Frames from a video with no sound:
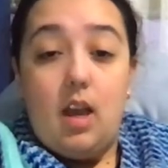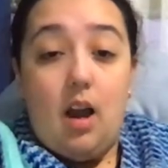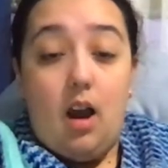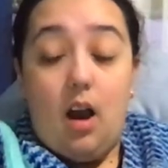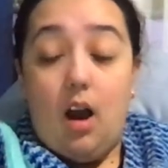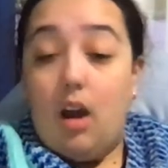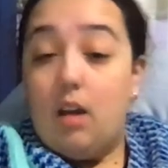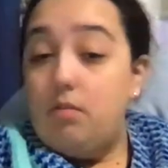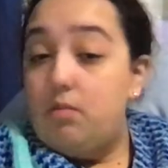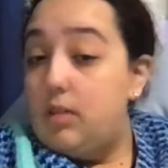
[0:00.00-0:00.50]

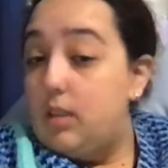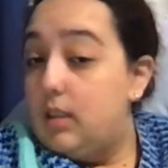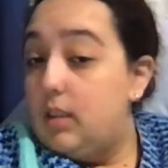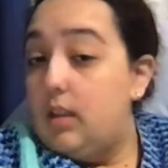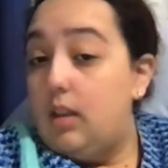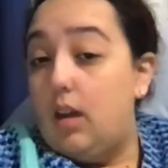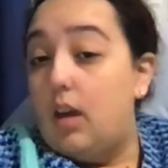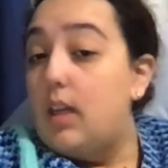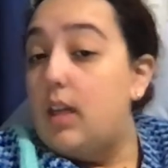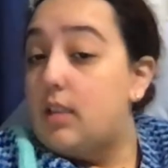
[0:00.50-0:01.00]
I
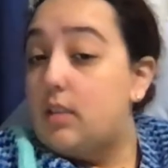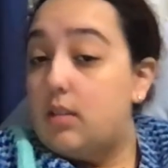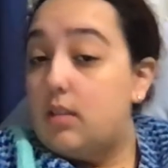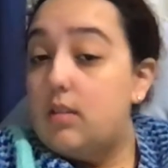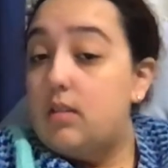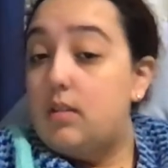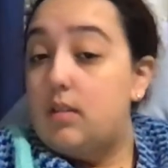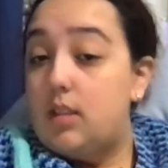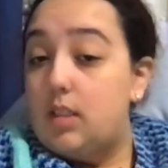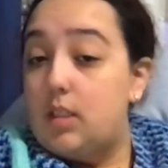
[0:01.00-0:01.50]
really liked
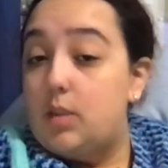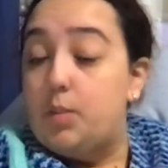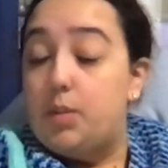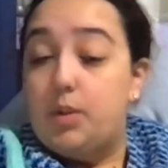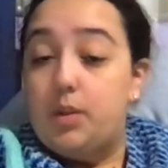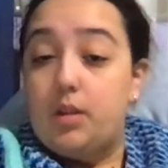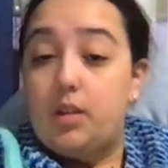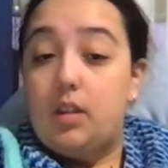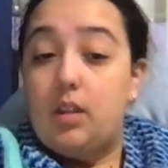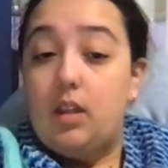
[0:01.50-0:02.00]
this
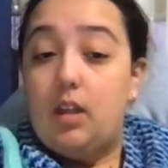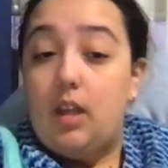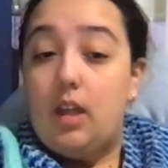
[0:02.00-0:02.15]
book.